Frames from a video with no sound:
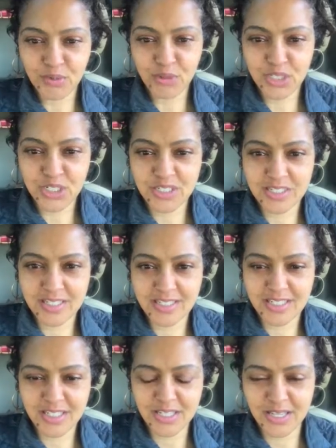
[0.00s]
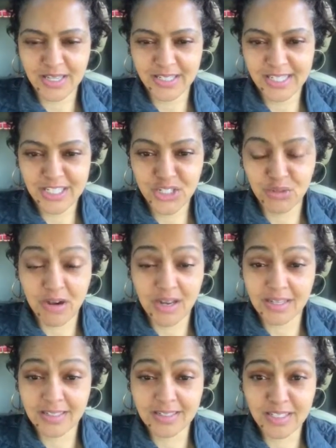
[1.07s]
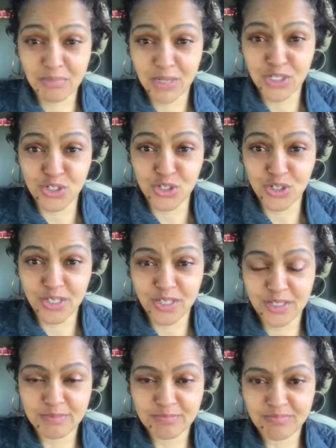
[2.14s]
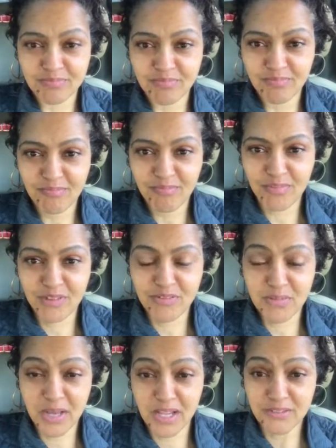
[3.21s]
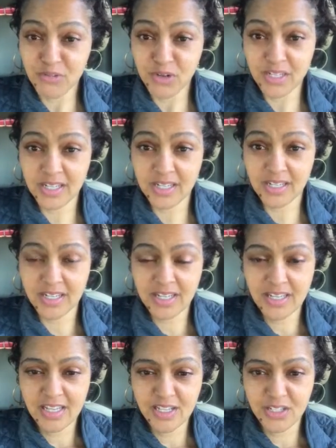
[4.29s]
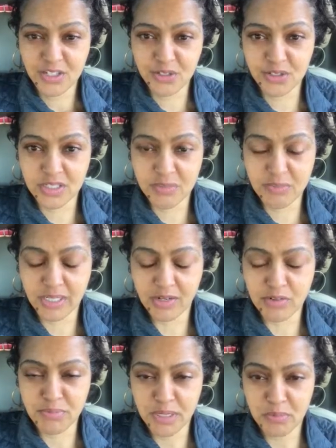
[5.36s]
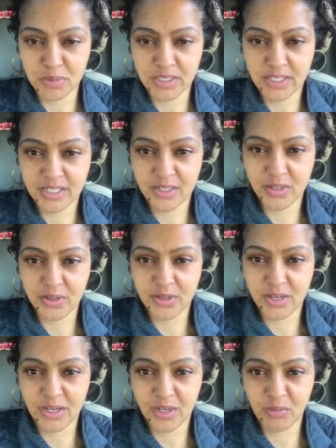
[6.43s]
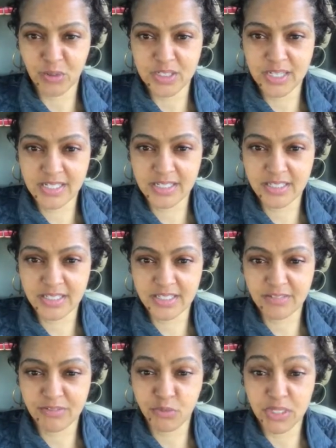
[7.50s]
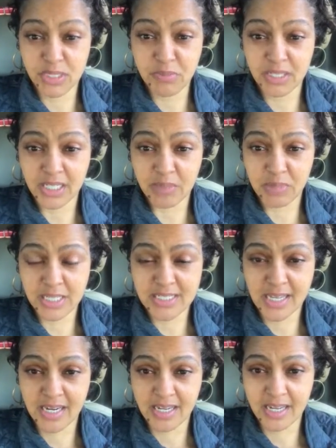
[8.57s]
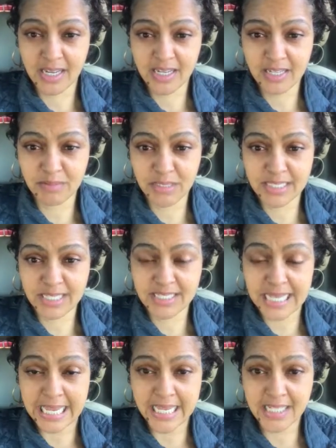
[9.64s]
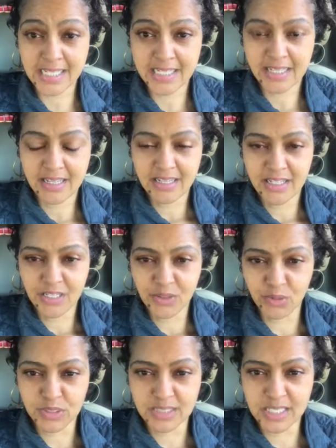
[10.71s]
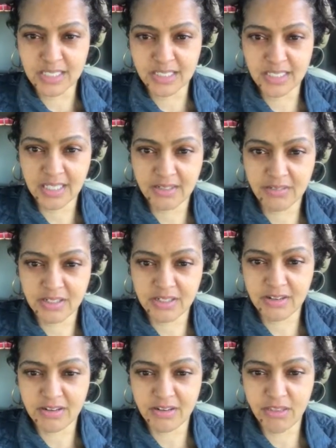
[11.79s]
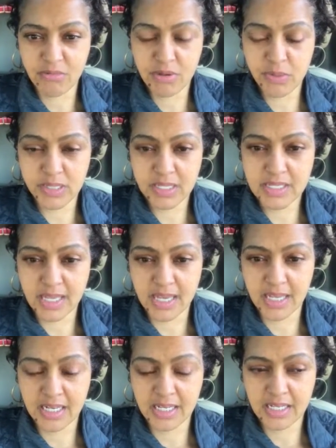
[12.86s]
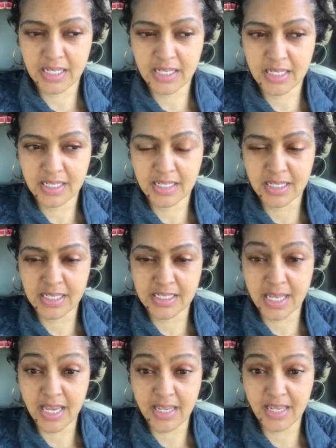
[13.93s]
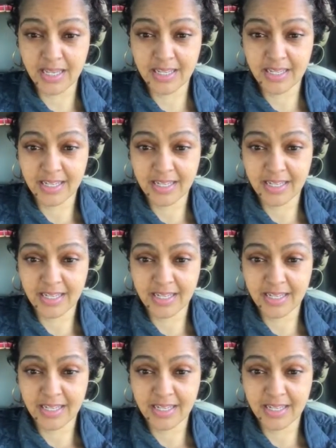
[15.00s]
which is, I guess, chronicling my journey from California to the Dominican Republic. We're set to leave, we meaning my son and I, my son's eight, we're set to leave in 3 weeks and a day.